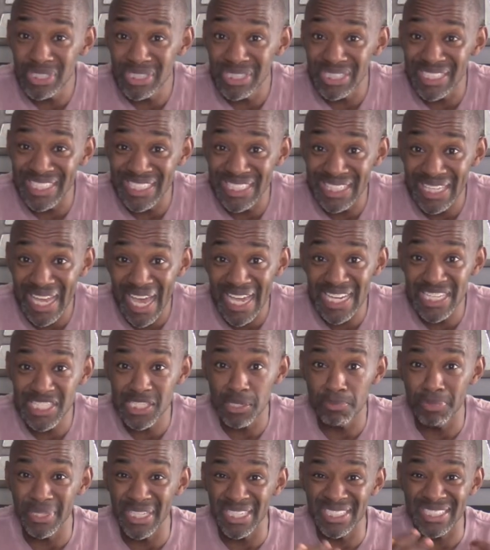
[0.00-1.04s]
to
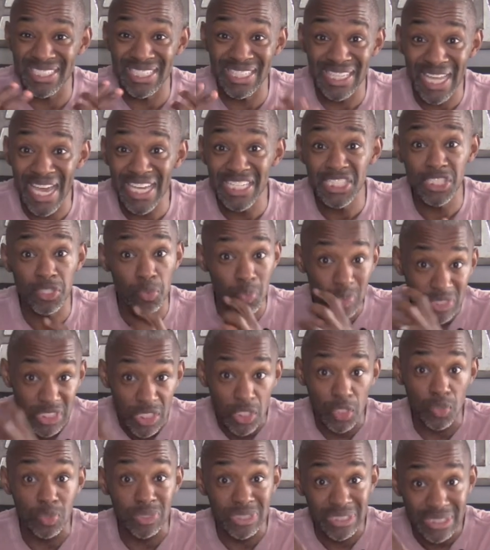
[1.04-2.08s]
Elisha because Elisha was
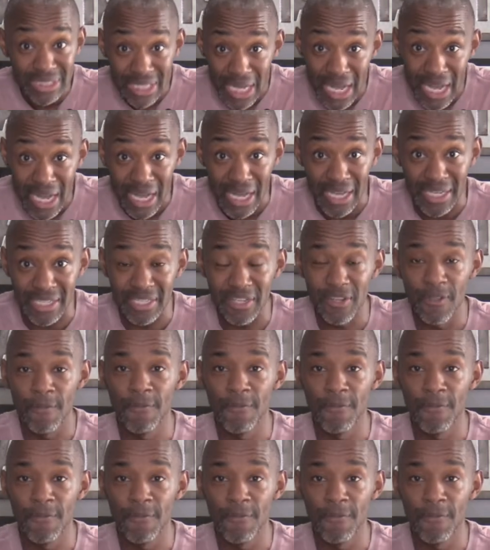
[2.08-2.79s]
close to God.